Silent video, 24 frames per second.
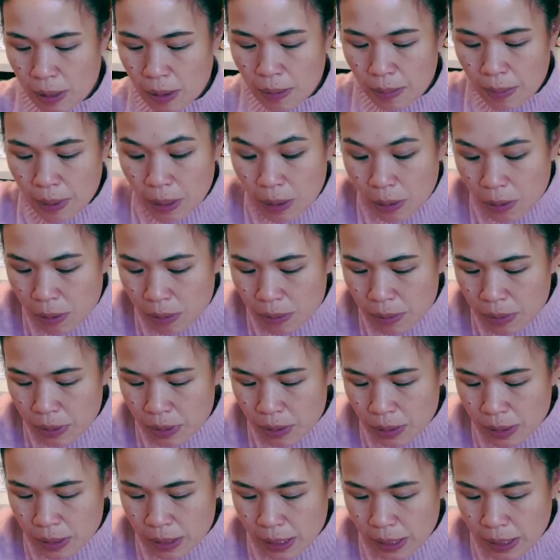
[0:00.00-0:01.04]
it almost
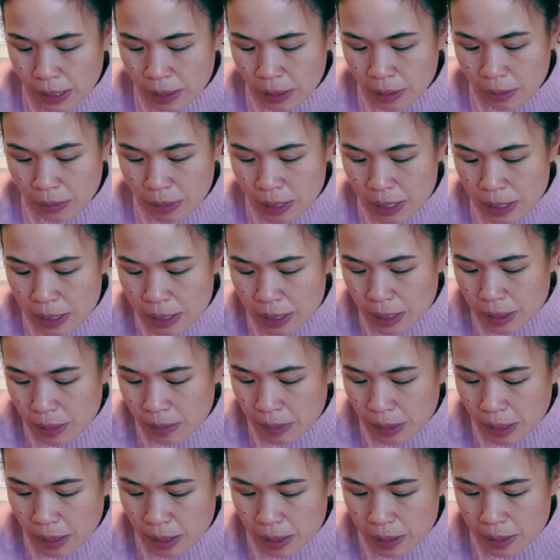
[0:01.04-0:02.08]
looks like a green tea
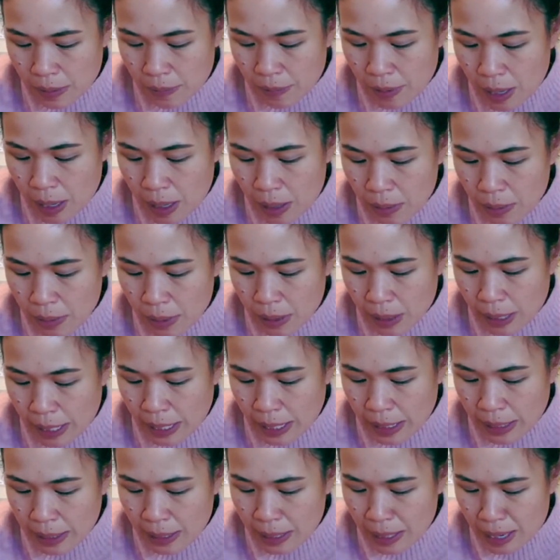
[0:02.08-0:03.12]
because of how
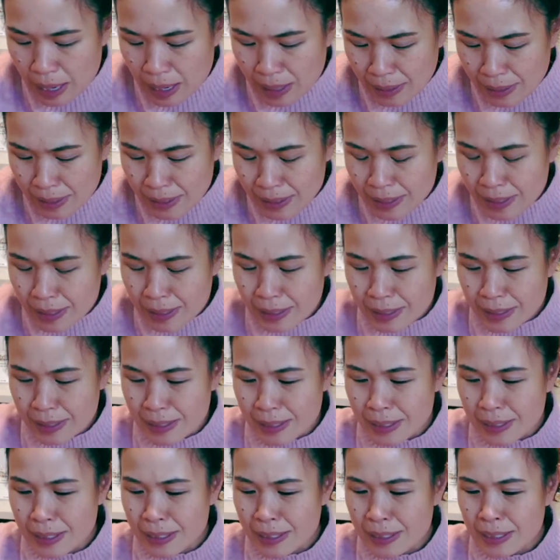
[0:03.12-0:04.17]
lightly oxidized it
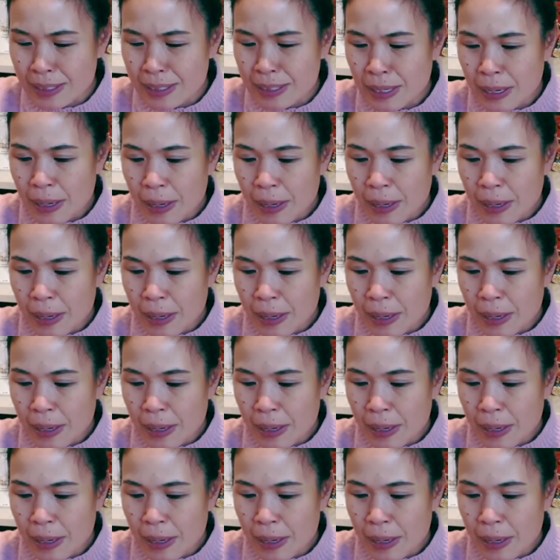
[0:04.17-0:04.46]
is.